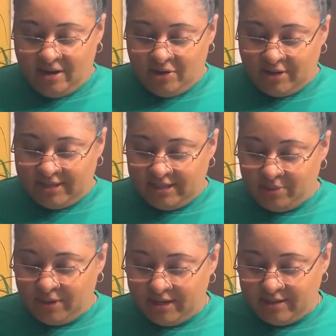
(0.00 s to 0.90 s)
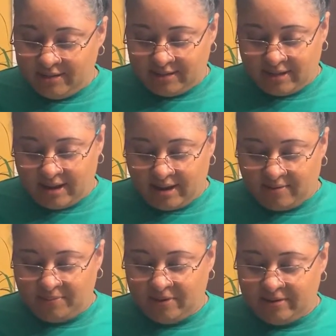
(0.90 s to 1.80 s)
You can see what it looks like. I
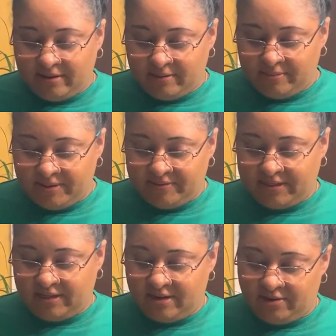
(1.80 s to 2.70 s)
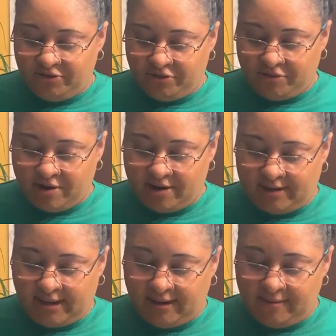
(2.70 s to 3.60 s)
put a little bit of cilantro
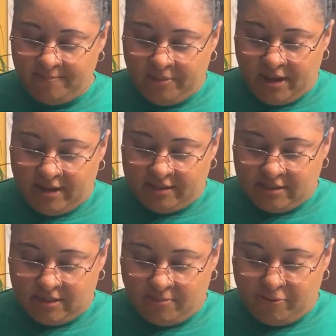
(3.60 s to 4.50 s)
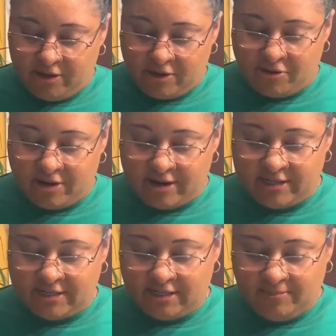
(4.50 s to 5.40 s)
on there. You see the pretty
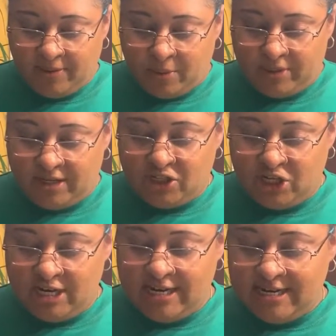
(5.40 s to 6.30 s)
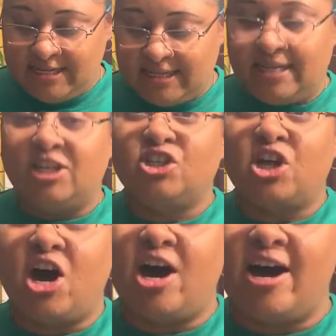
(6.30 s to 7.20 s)
crust with the cheese and the
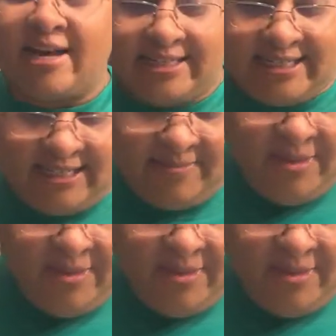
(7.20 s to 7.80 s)
sauce.